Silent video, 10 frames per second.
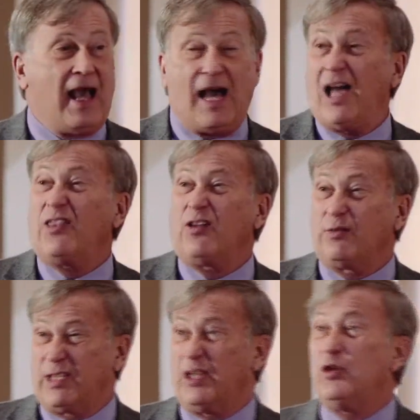I thought it
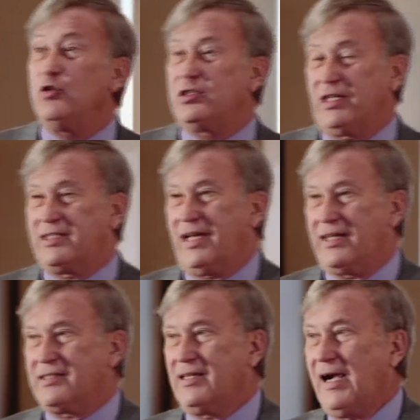was a huge
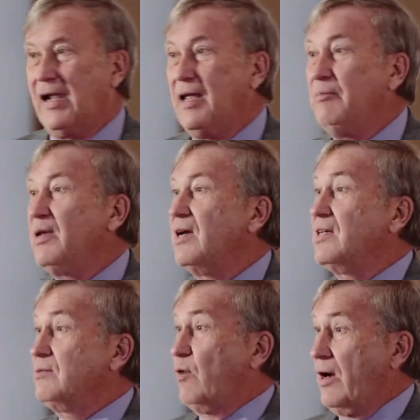success,
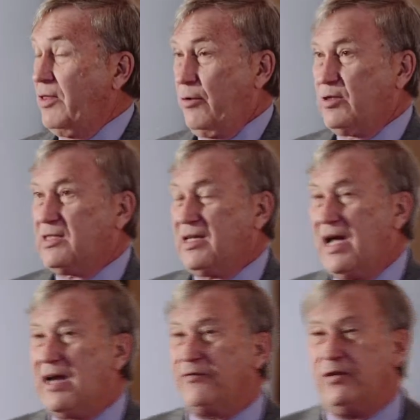because while there was
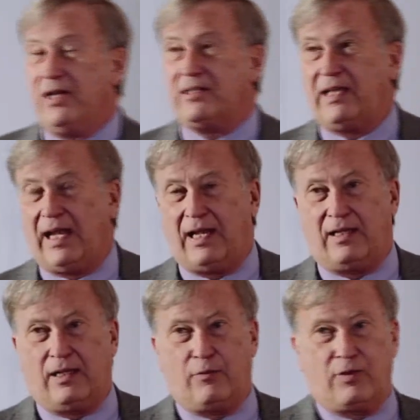conflict
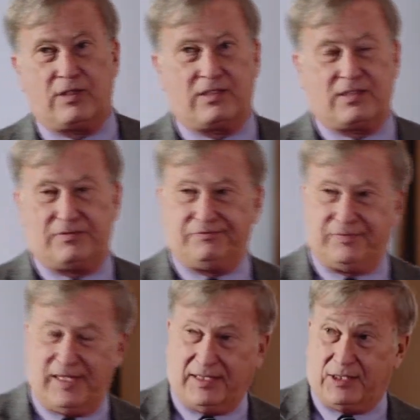and there was
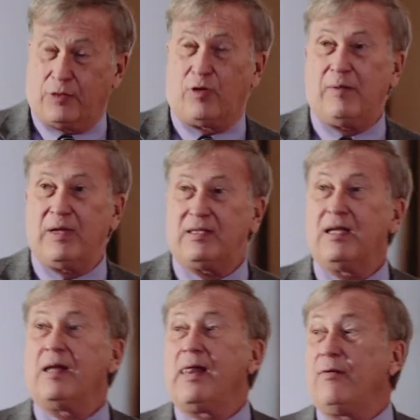disagreement,
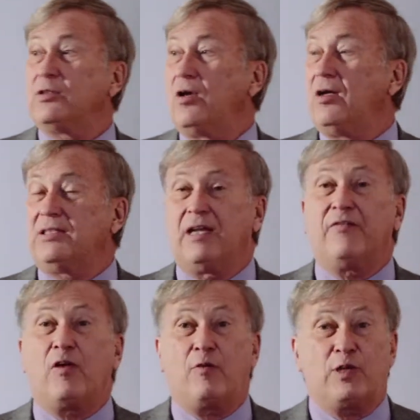it was all done
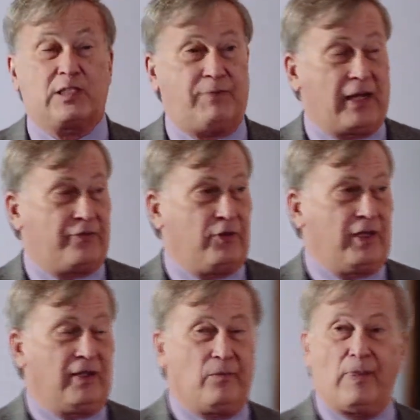very respectfully.